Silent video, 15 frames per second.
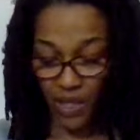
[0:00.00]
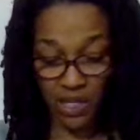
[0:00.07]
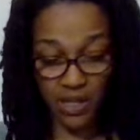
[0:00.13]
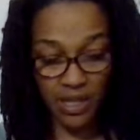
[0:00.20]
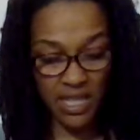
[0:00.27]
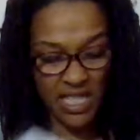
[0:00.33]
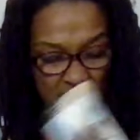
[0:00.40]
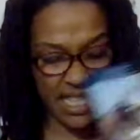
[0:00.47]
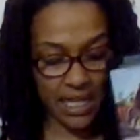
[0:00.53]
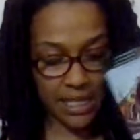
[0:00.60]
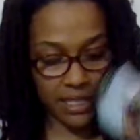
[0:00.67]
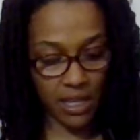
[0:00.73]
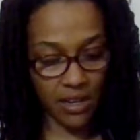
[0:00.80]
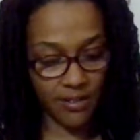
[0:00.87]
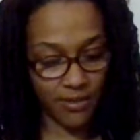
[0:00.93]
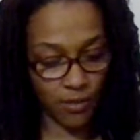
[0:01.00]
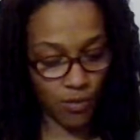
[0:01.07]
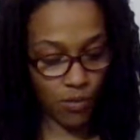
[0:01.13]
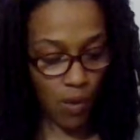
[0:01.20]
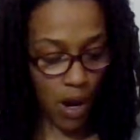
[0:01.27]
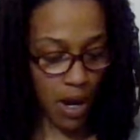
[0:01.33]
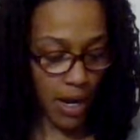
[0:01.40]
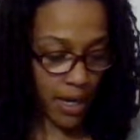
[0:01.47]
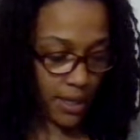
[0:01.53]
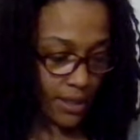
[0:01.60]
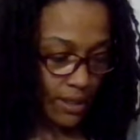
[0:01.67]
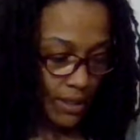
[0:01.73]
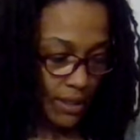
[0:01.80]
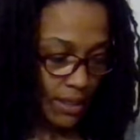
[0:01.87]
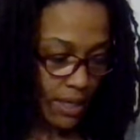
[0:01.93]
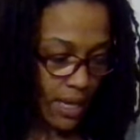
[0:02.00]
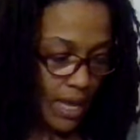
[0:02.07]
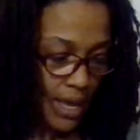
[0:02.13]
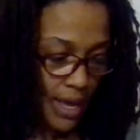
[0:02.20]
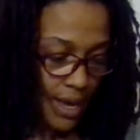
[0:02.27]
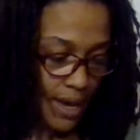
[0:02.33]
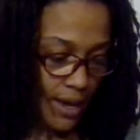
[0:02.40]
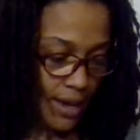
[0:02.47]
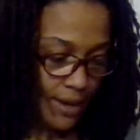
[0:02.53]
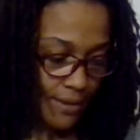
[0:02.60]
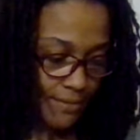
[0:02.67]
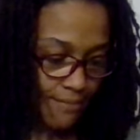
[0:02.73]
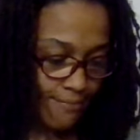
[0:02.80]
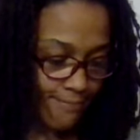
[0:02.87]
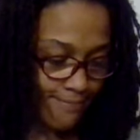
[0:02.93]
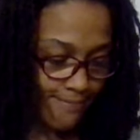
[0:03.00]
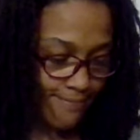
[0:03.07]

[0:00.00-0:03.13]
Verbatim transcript: The Six of Wands. Um...